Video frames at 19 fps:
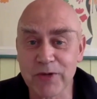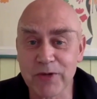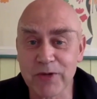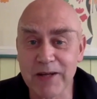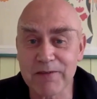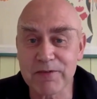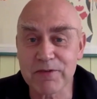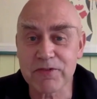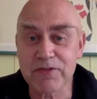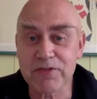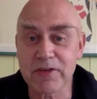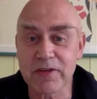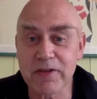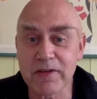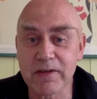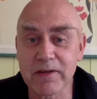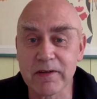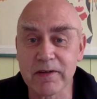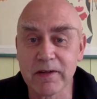That was
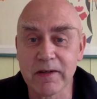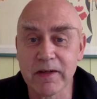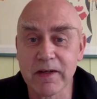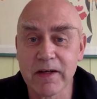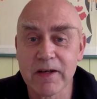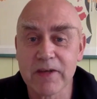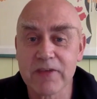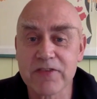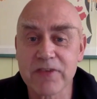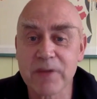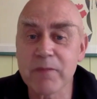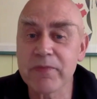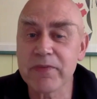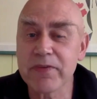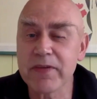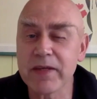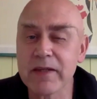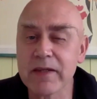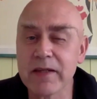
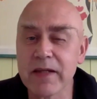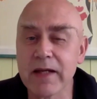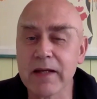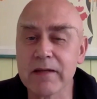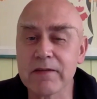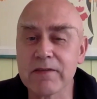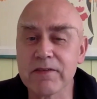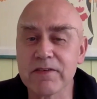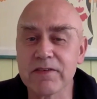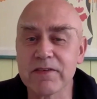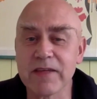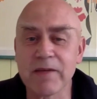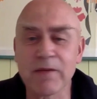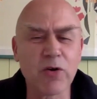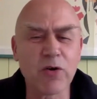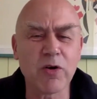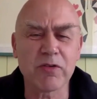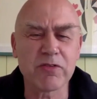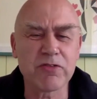something that
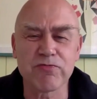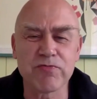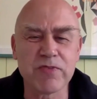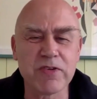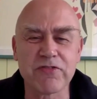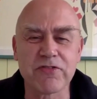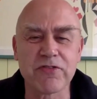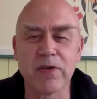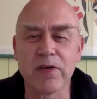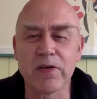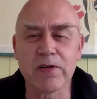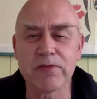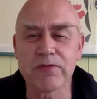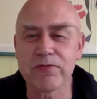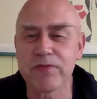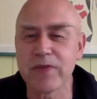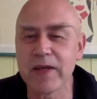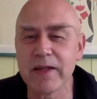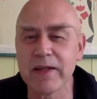got
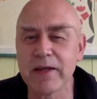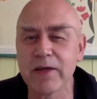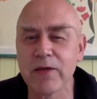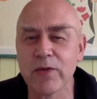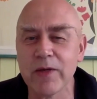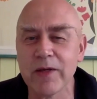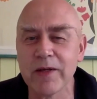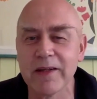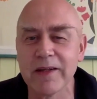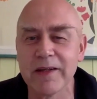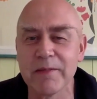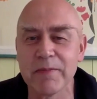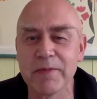resolved fairly quickly.